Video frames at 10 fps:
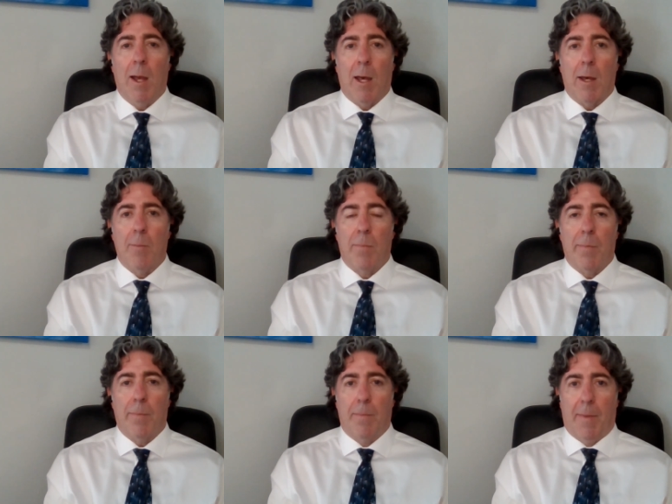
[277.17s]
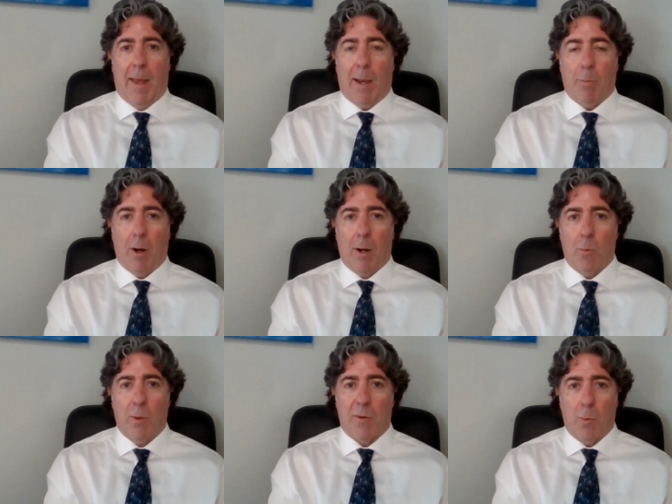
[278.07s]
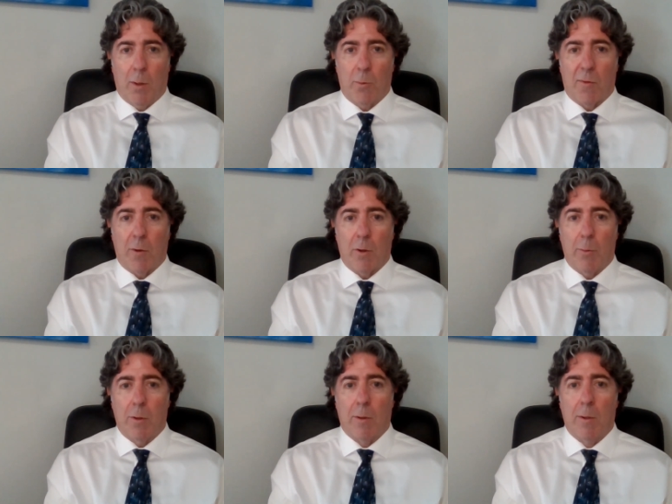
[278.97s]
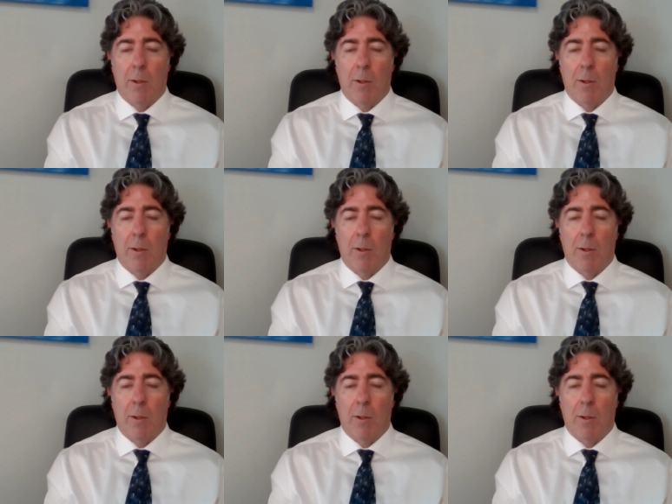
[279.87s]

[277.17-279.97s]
That part wasn't what was notable.